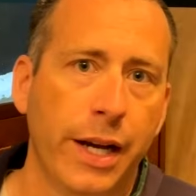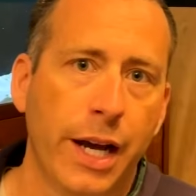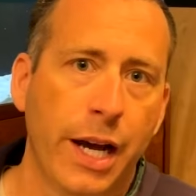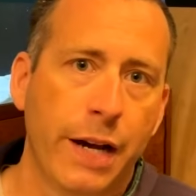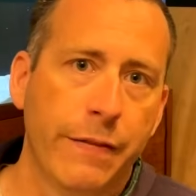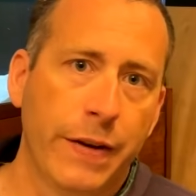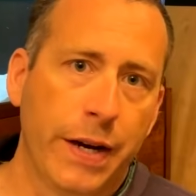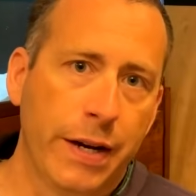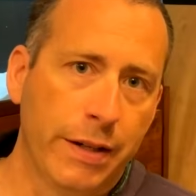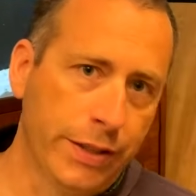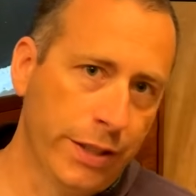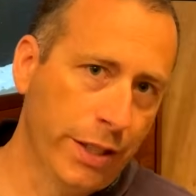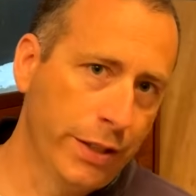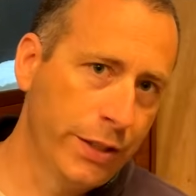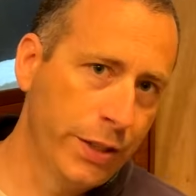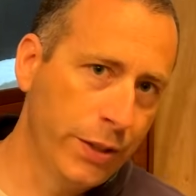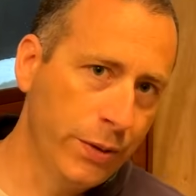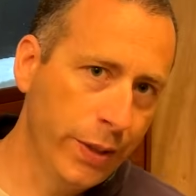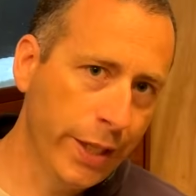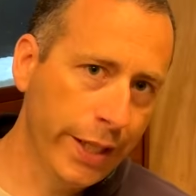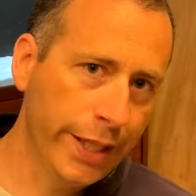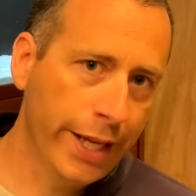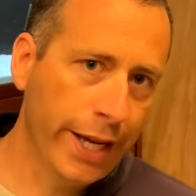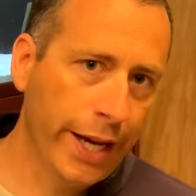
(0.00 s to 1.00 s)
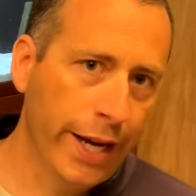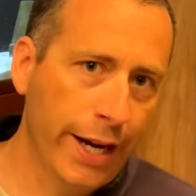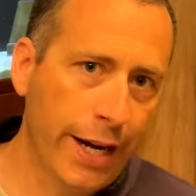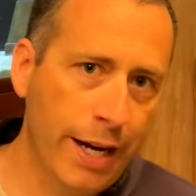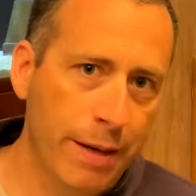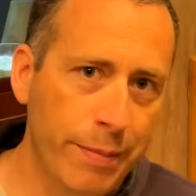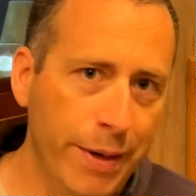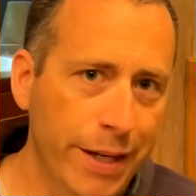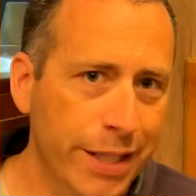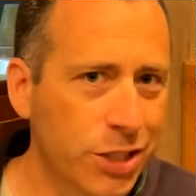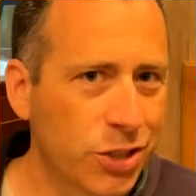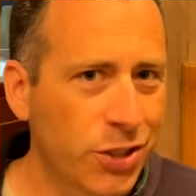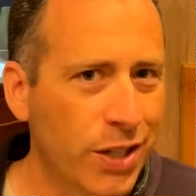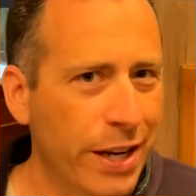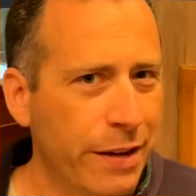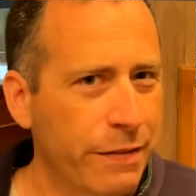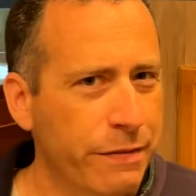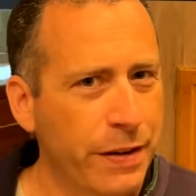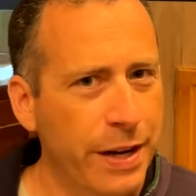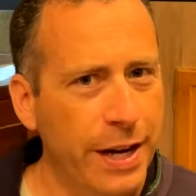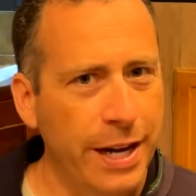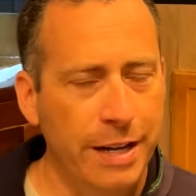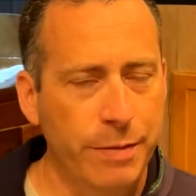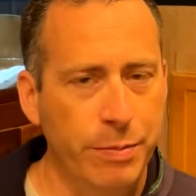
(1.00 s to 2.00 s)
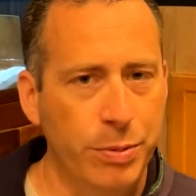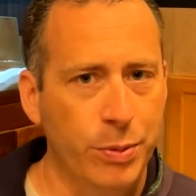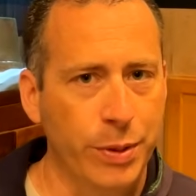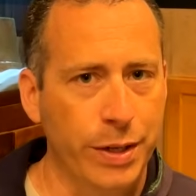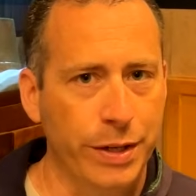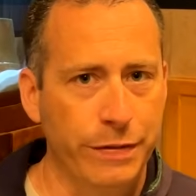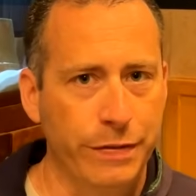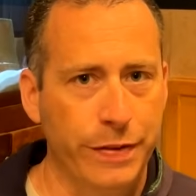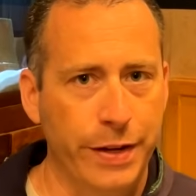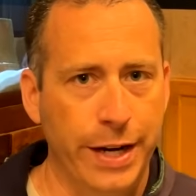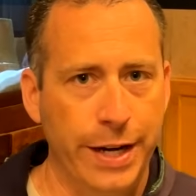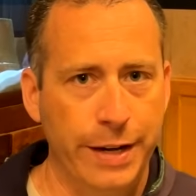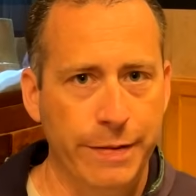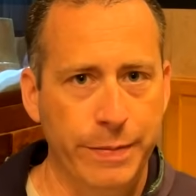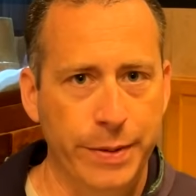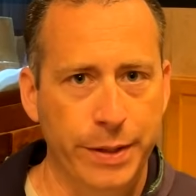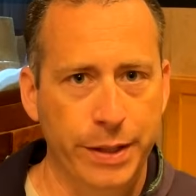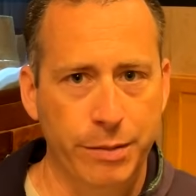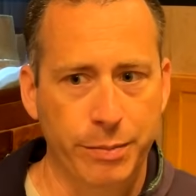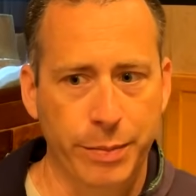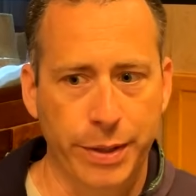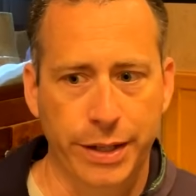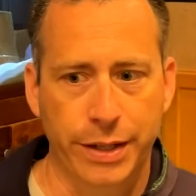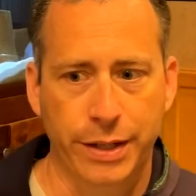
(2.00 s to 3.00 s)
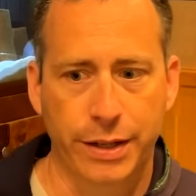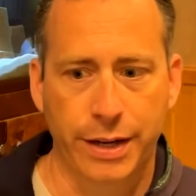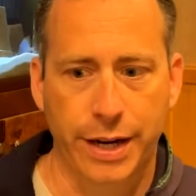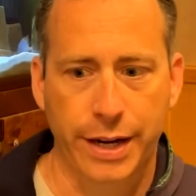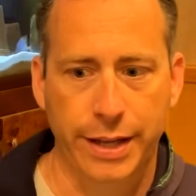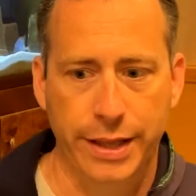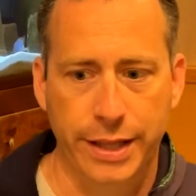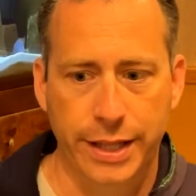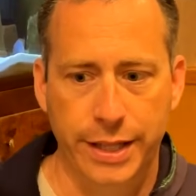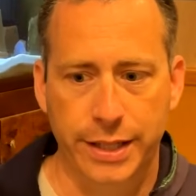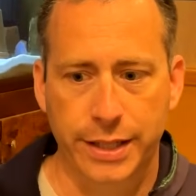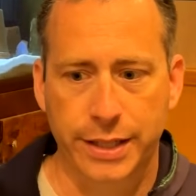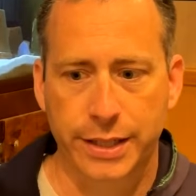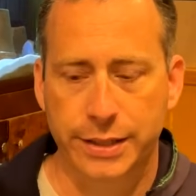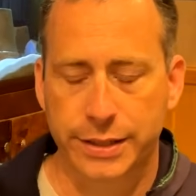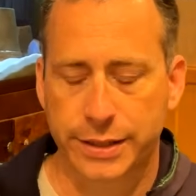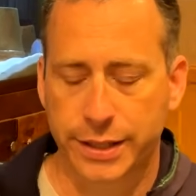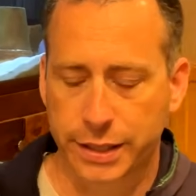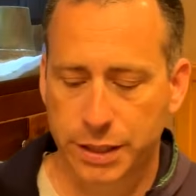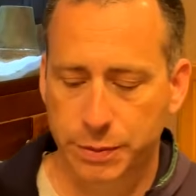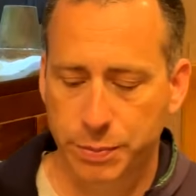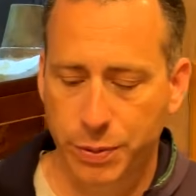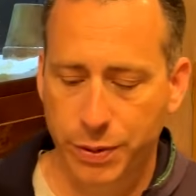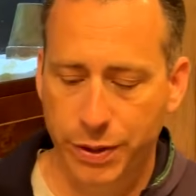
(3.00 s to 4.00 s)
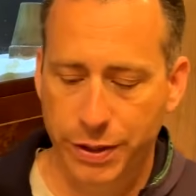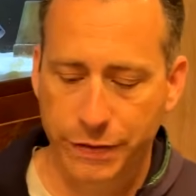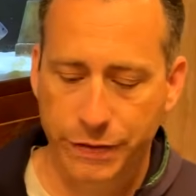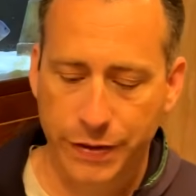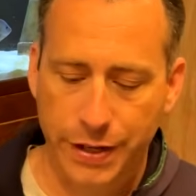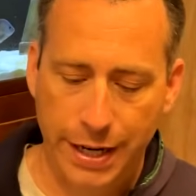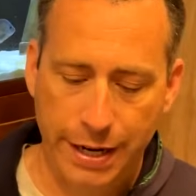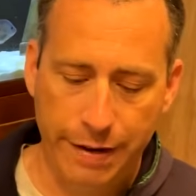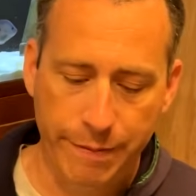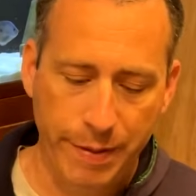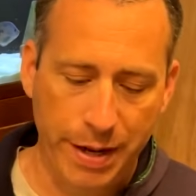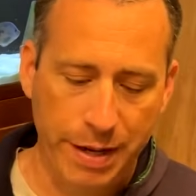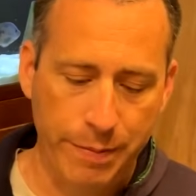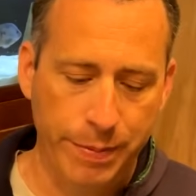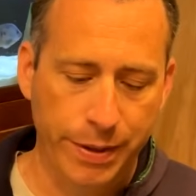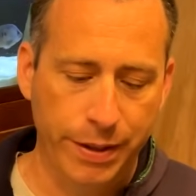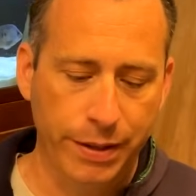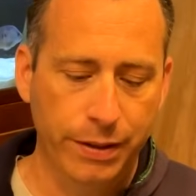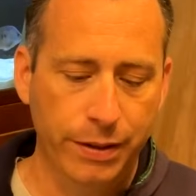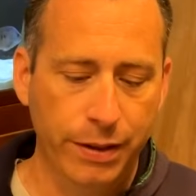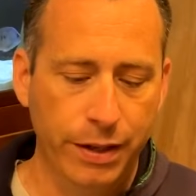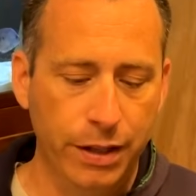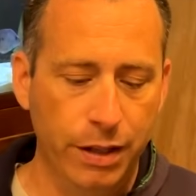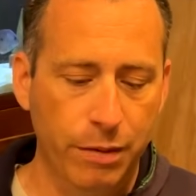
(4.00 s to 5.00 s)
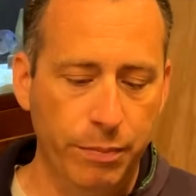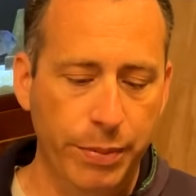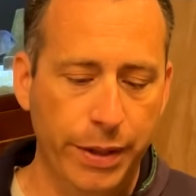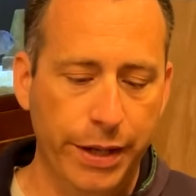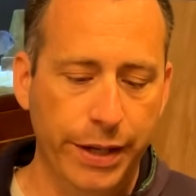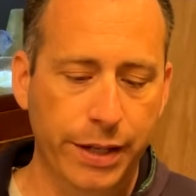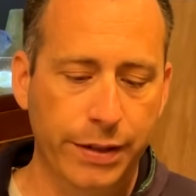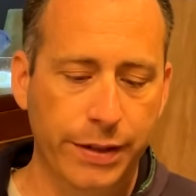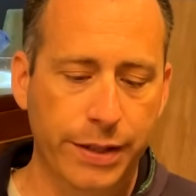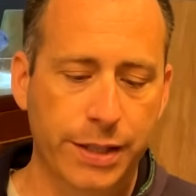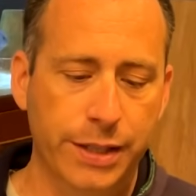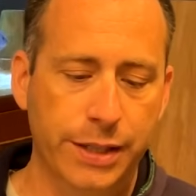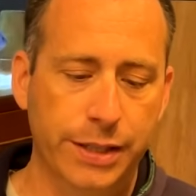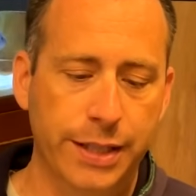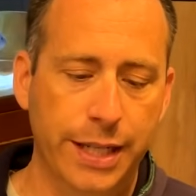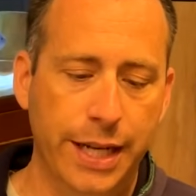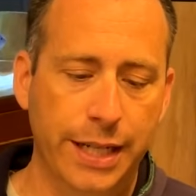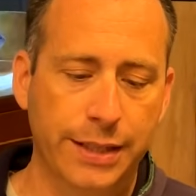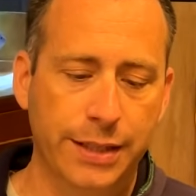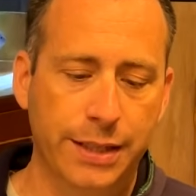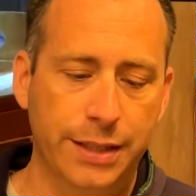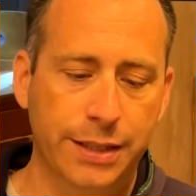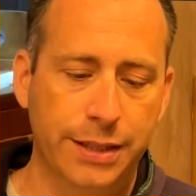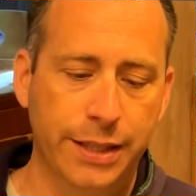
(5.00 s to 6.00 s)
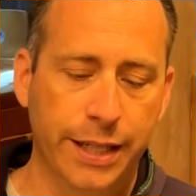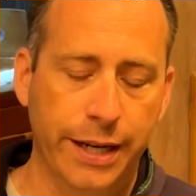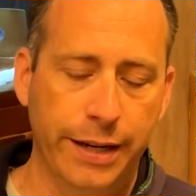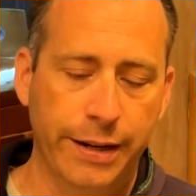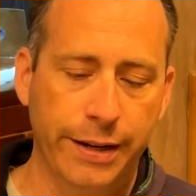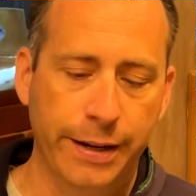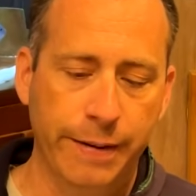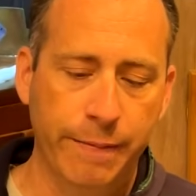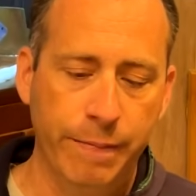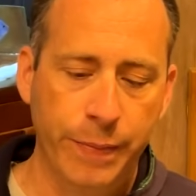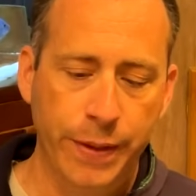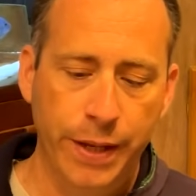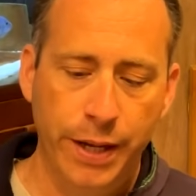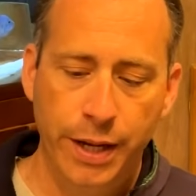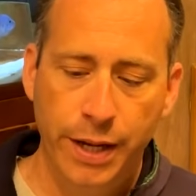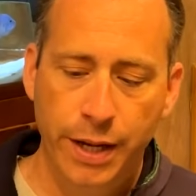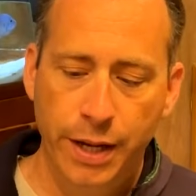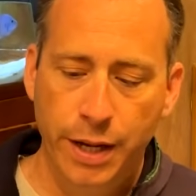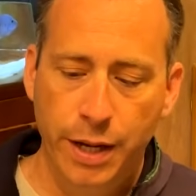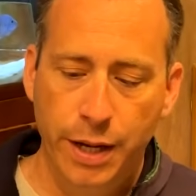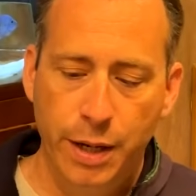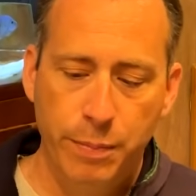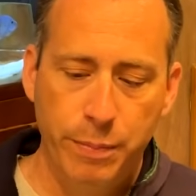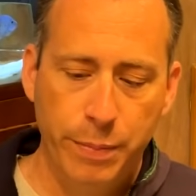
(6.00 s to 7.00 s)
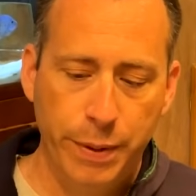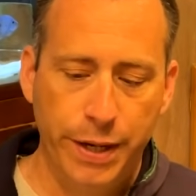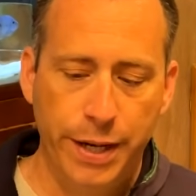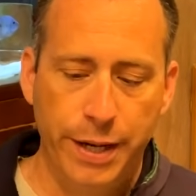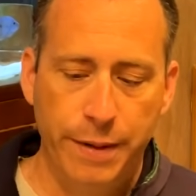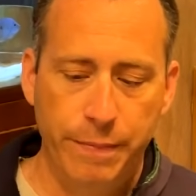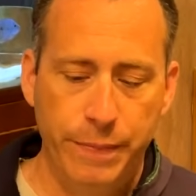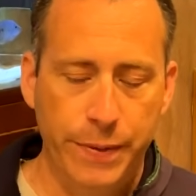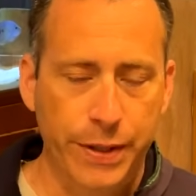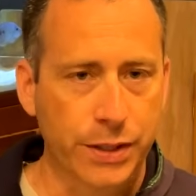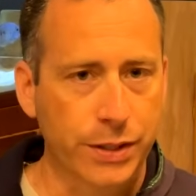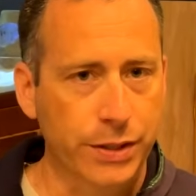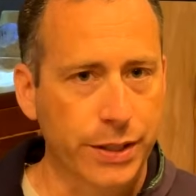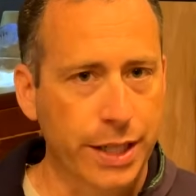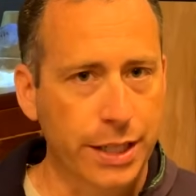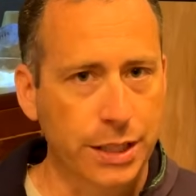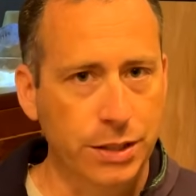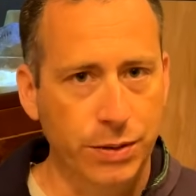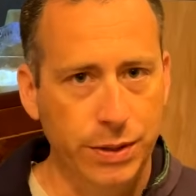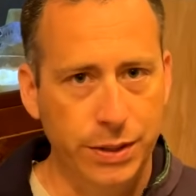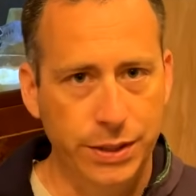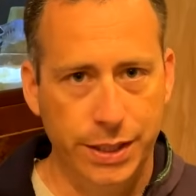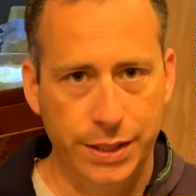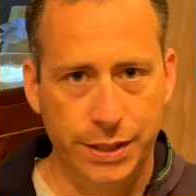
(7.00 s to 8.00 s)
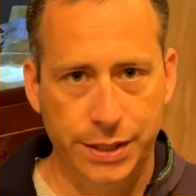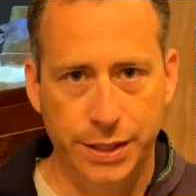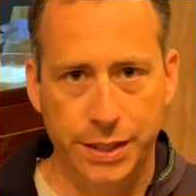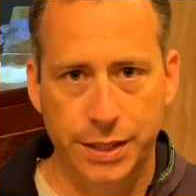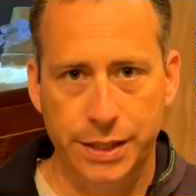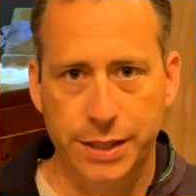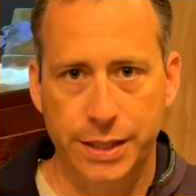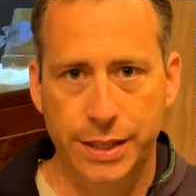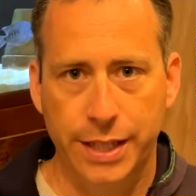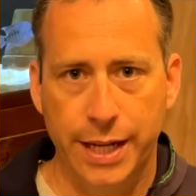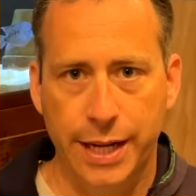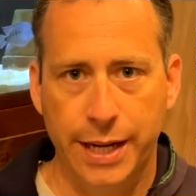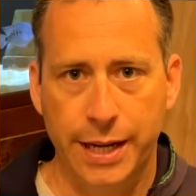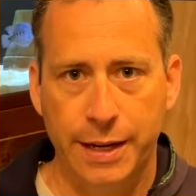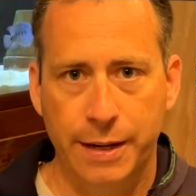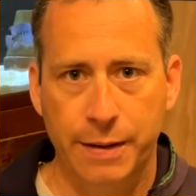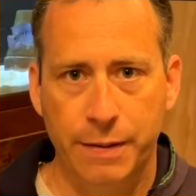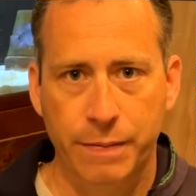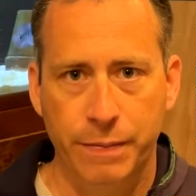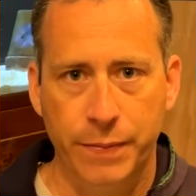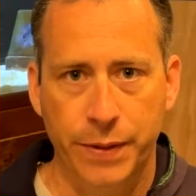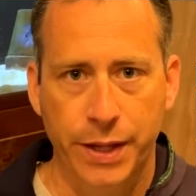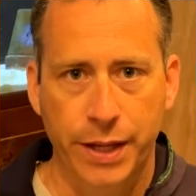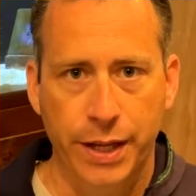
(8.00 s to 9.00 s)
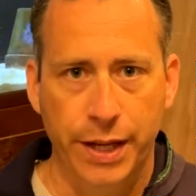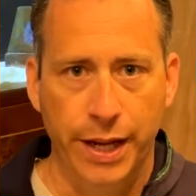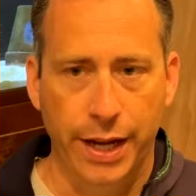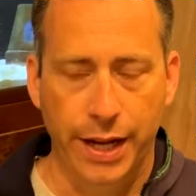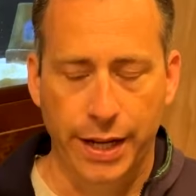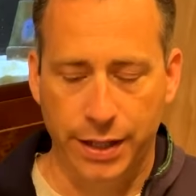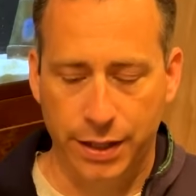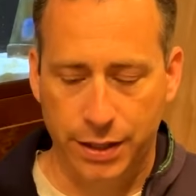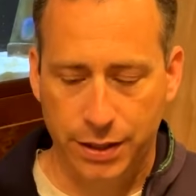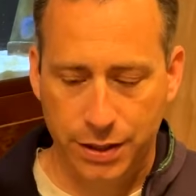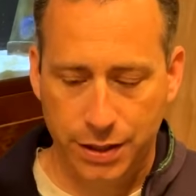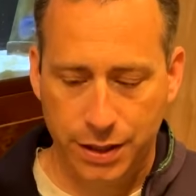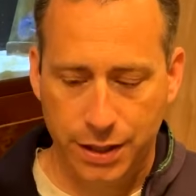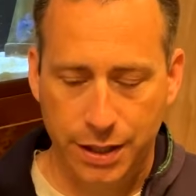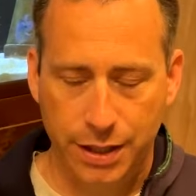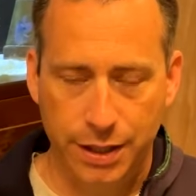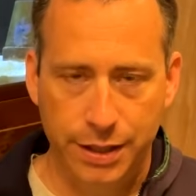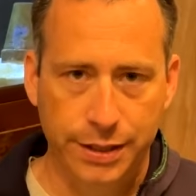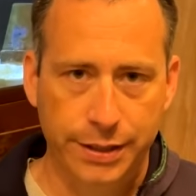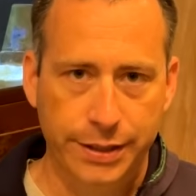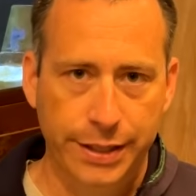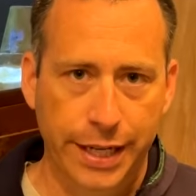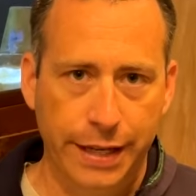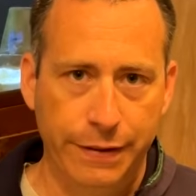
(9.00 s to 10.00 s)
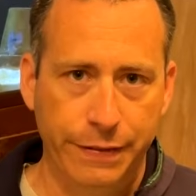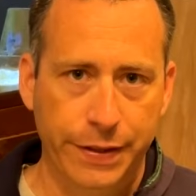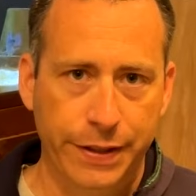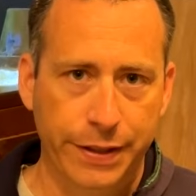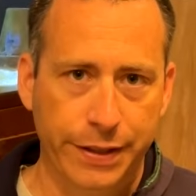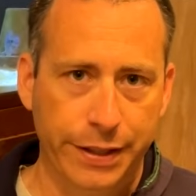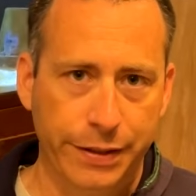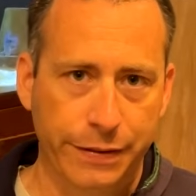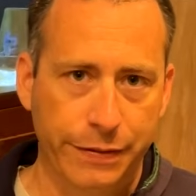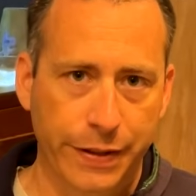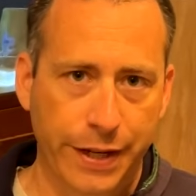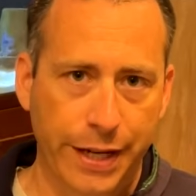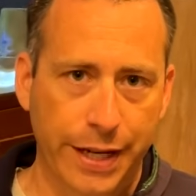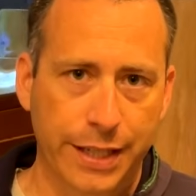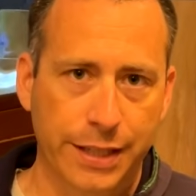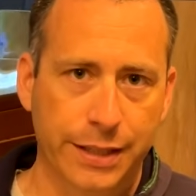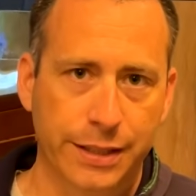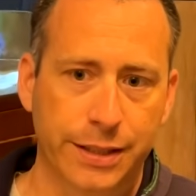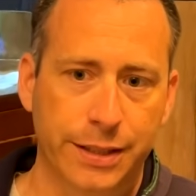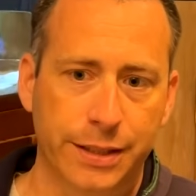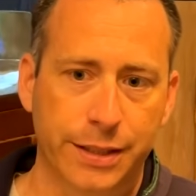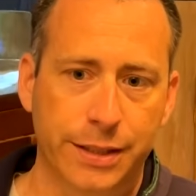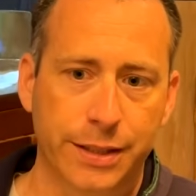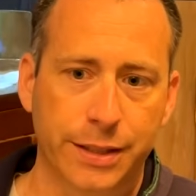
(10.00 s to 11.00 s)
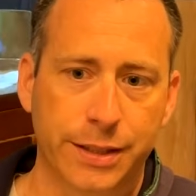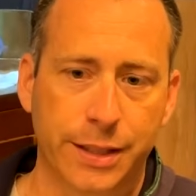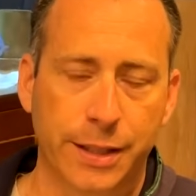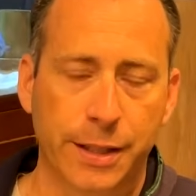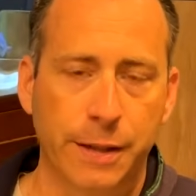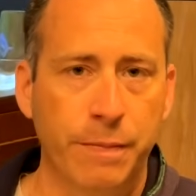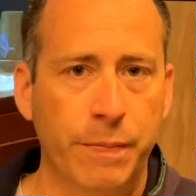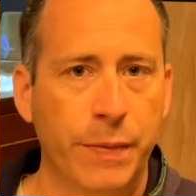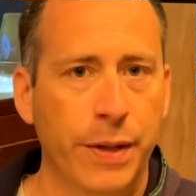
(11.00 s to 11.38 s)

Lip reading: If I was to do it again, I might try 5.5 millimeter. I think 6.5 might be a little bigger than is necessary, but there's less resistance now, and the car is definitely faster. So